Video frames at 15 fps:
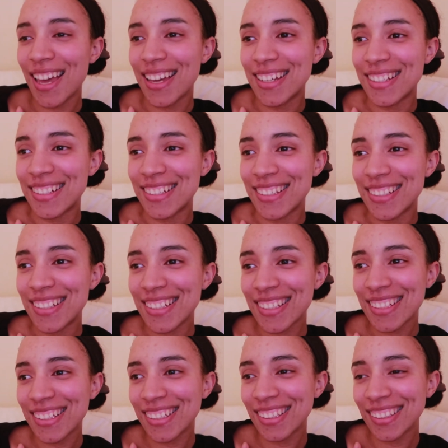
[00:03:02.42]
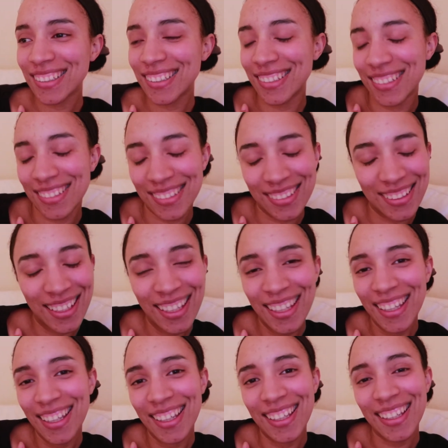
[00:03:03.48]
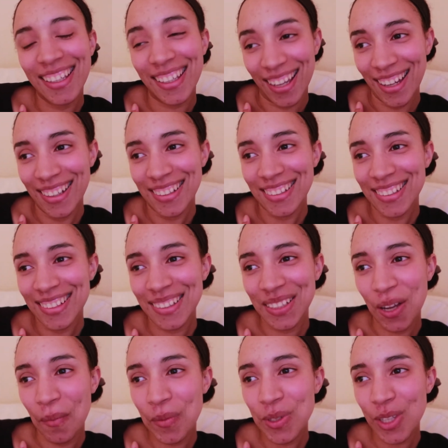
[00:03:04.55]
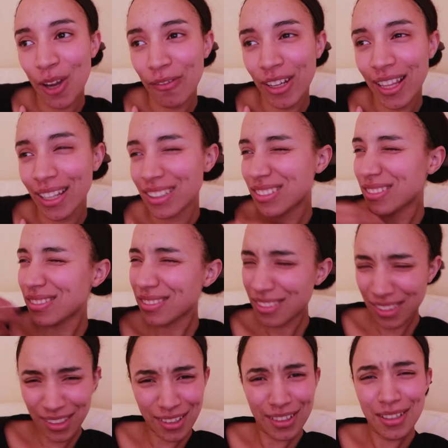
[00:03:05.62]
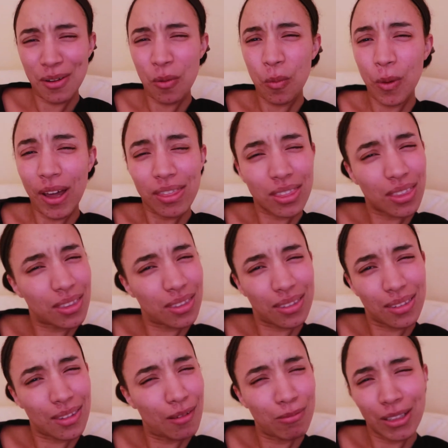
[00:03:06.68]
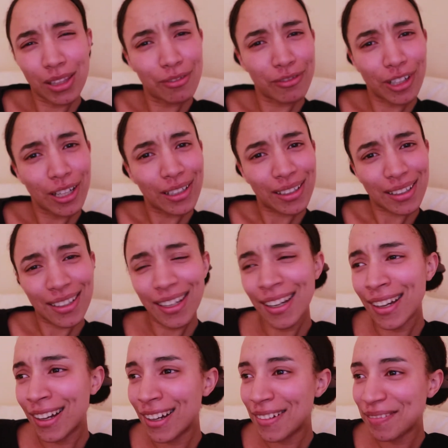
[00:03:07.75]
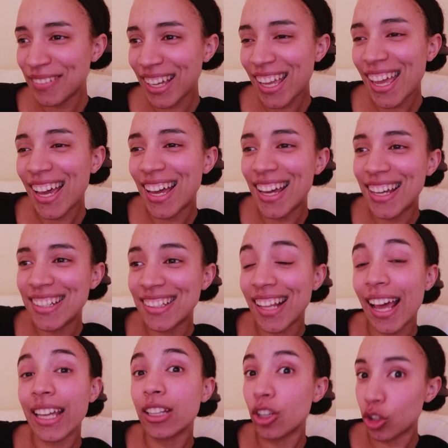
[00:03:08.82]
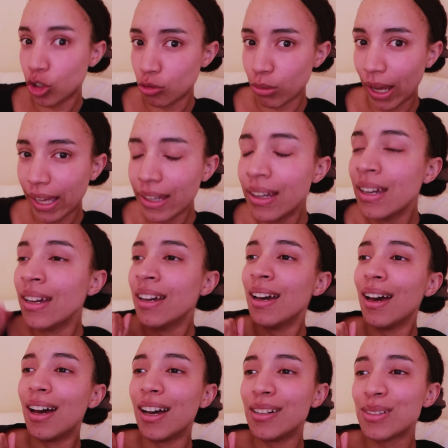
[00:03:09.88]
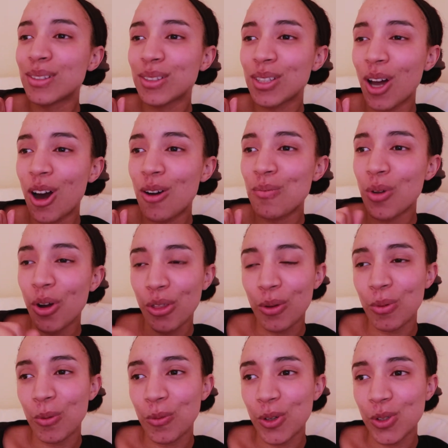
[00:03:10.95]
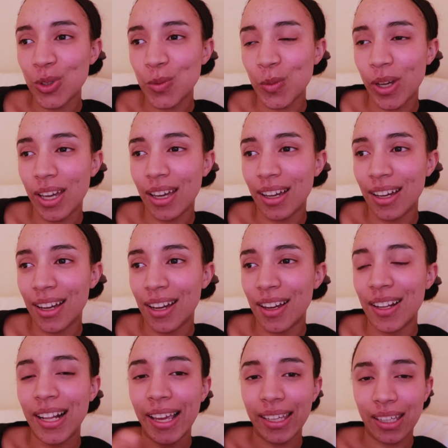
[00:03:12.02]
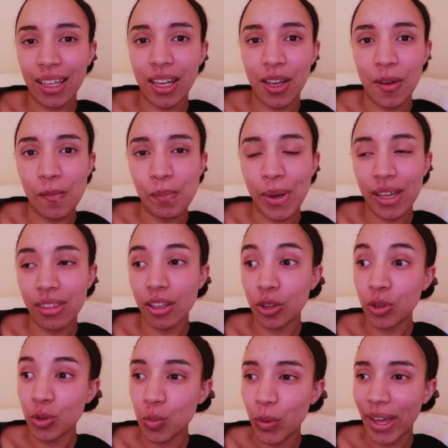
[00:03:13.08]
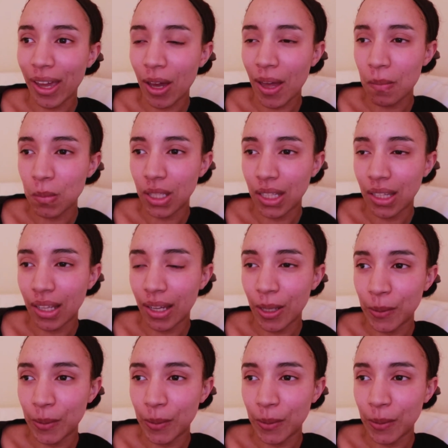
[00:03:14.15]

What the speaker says: and yeah, some stuff are like, what the fuck, and in a good way. Some other moments where like by the good way I mean